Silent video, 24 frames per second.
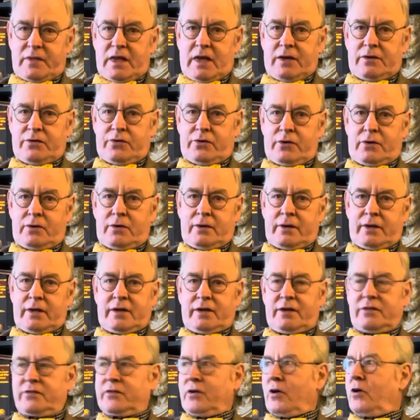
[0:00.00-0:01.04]
So
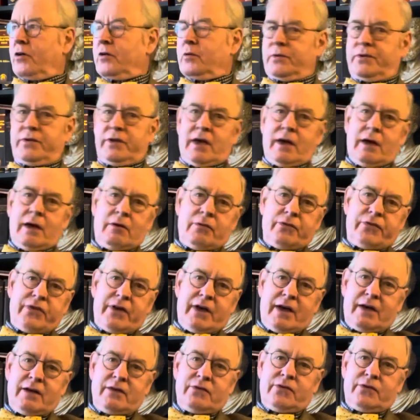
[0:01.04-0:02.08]
it's a horrible day
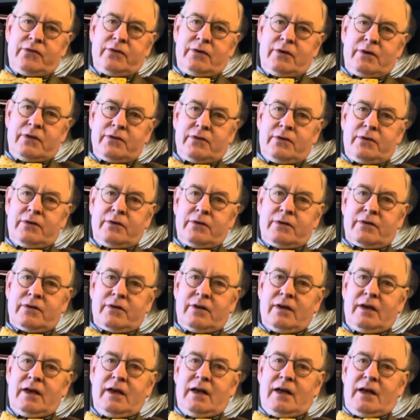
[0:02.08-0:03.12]
outside, so I thought
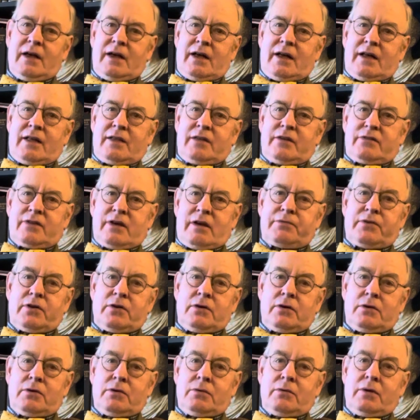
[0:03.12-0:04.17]
this
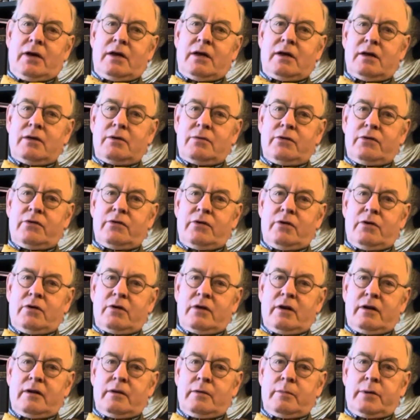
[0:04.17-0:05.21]
afternoon we'd talk a
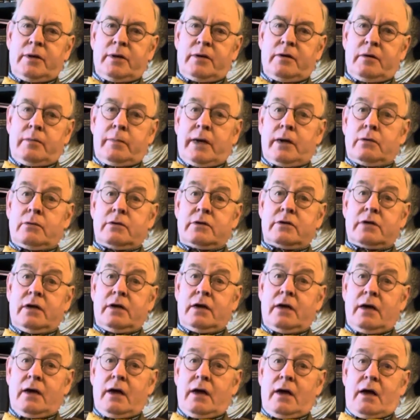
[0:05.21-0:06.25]
little bit about
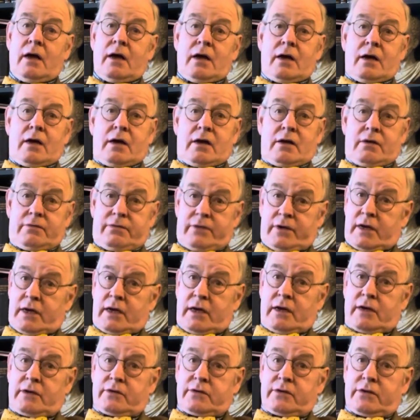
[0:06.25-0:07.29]

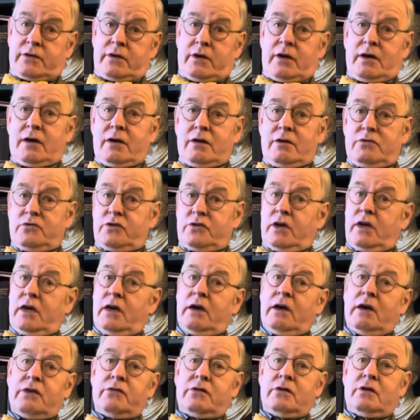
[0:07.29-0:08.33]
fakes,
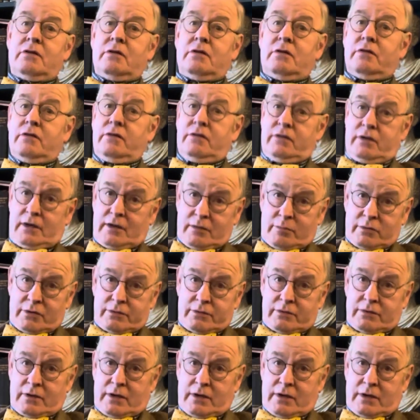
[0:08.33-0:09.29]
chairs and tables.